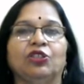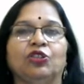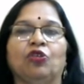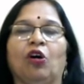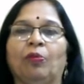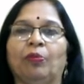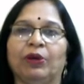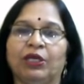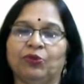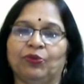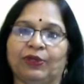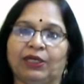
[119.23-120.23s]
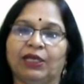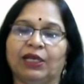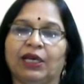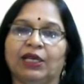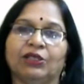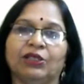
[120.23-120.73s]
to operate within the
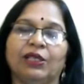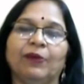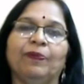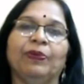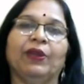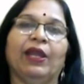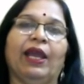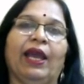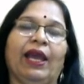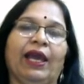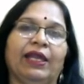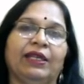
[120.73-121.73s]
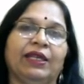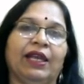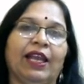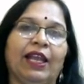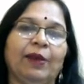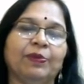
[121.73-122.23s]
country and
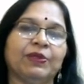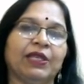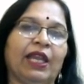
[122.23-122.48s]
helps